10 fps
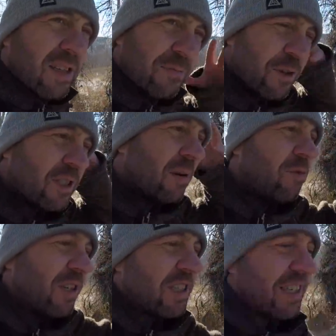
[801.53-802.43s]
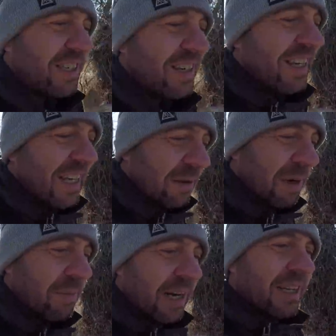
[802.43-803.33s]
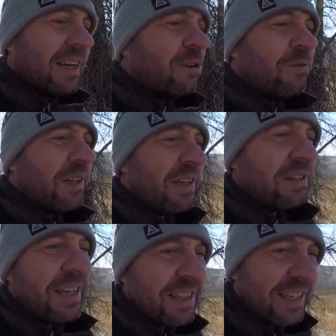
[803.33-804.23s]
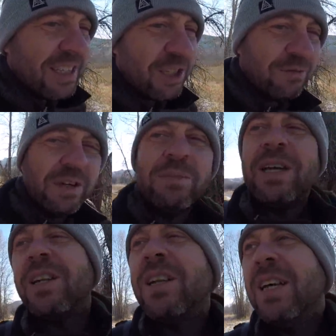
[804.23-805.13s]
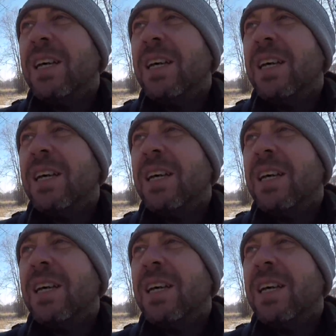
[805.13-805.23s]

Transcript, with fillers: for some reason in my mind I don't really think that it's a female,